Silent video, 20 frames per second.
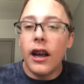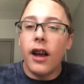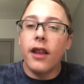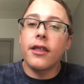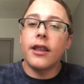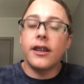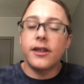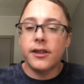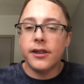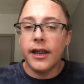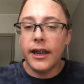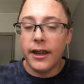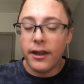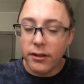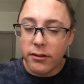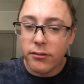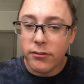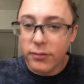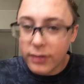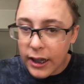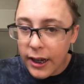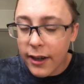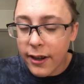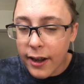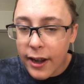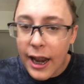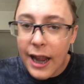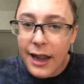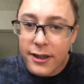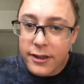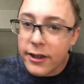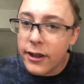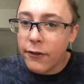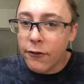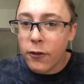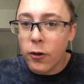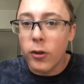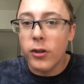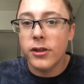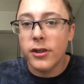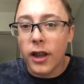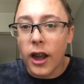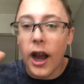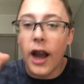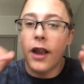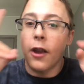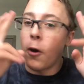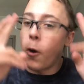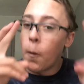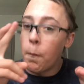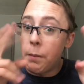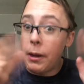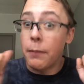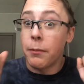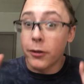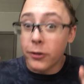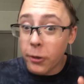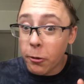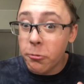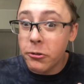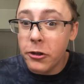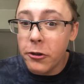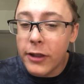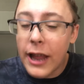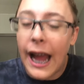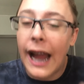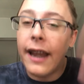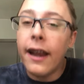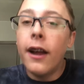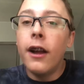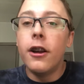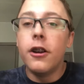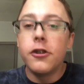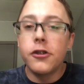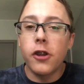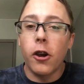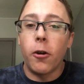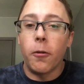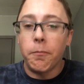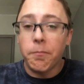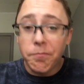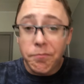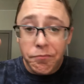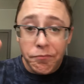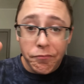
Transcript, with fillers: Unless they get in an accident, of course. I hope people don't do that. So,